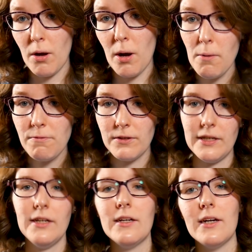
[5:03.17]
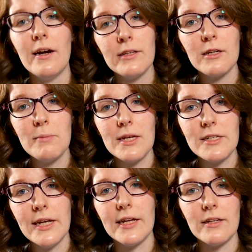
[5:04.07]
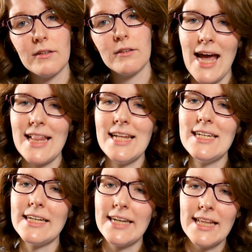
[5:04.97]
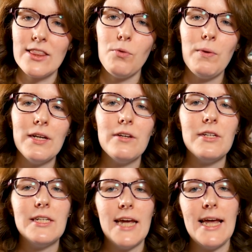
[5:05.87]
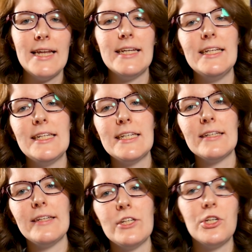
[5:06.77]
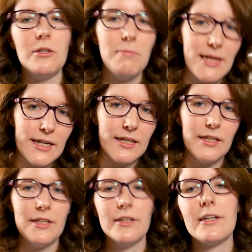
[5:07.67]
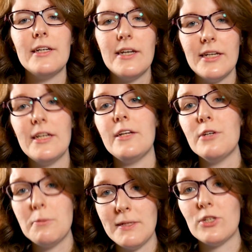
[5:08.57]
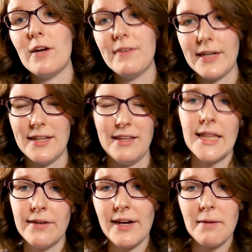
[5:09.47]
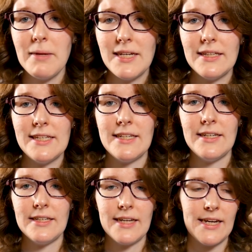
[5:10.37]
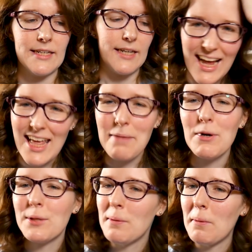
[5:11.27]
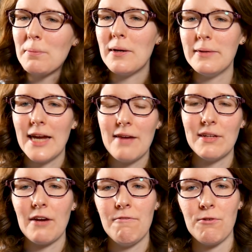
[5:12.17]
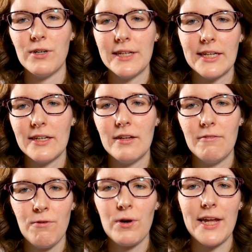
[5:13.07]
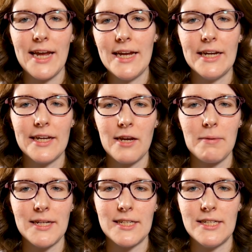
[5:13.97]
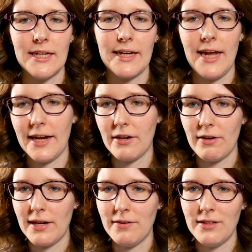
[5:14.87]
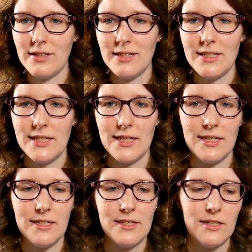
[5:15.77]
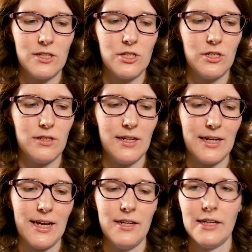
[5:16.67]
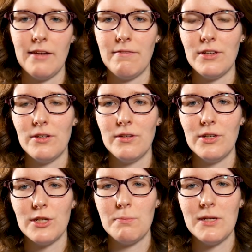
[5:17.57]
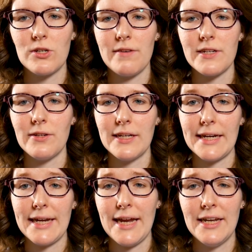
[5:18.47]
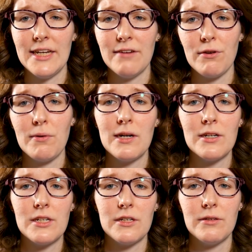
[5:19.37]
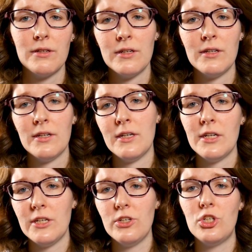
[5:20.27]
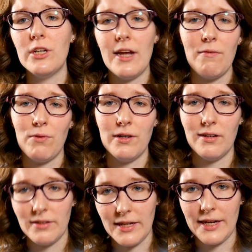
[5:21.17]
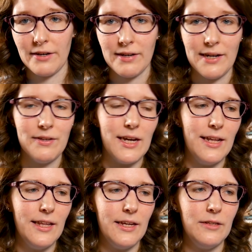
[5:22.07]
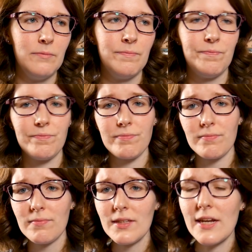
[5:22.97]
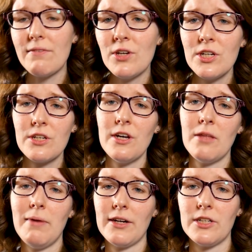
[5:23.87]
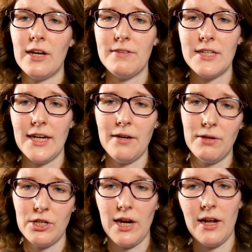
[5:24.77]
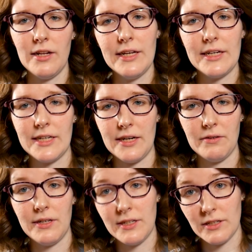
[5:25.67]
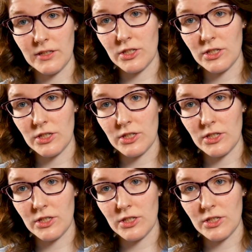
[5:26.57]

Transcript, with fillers: hopefully everything will be all set. And then to get the Windows 10 installation media, you're gonna need a USB drive again. They recommend at least 8 gigs. I think most people probably have like a 4 to, gig, four to 8 gigabyte stick hanging around these days since they kind of give U USB drives out like candy everywhere, so you should have one lying around. And then if you just go to the Microsoft site, which I'll link down in the